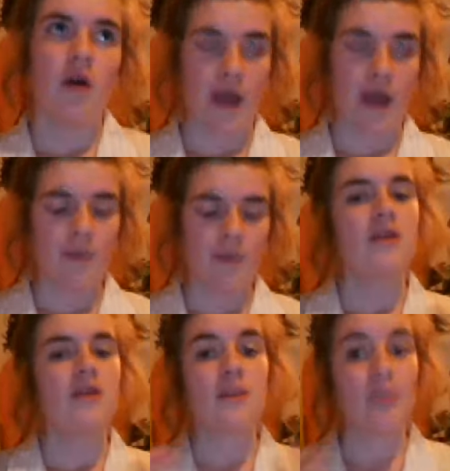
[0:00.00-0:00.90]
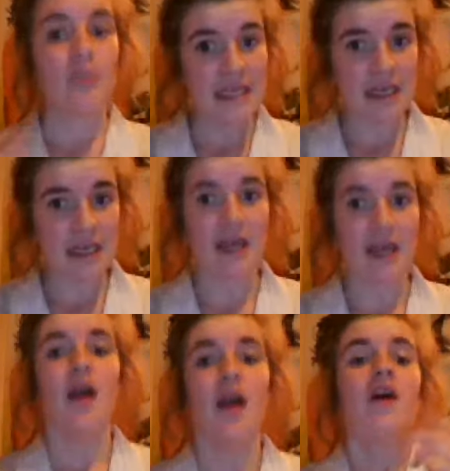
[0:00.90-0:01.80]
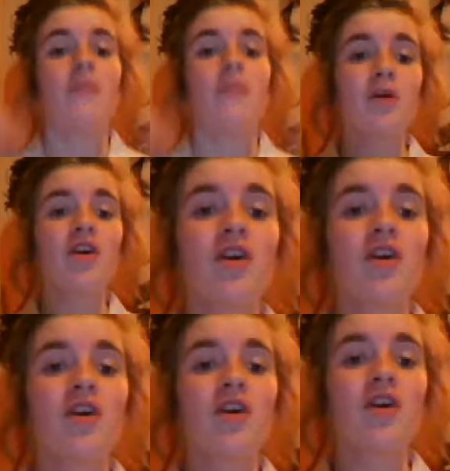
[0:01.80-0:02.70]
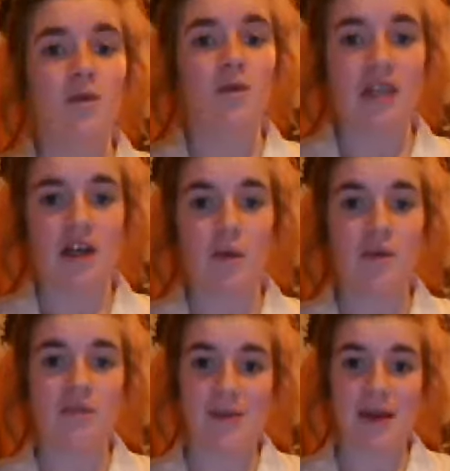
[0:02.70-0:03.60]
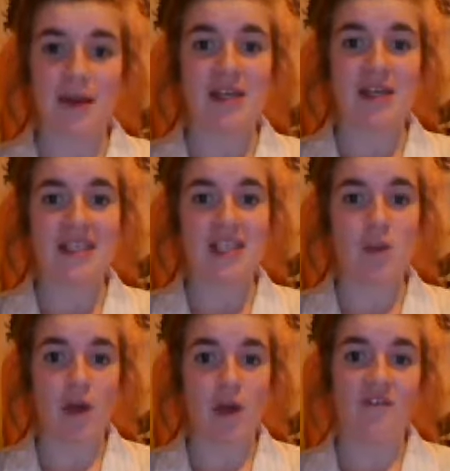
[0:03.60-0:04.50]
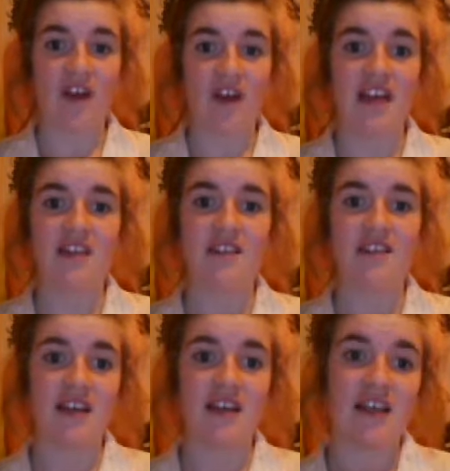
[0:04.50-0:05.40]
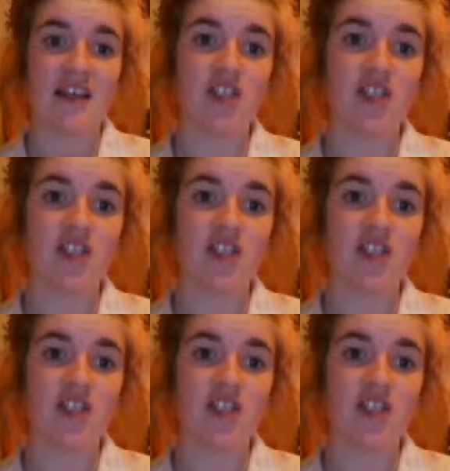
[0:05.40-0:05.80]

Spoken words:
Okay, so basically, the mom killed by something when the younger one was a baby, and their dad swore he'd find the thing and kill it.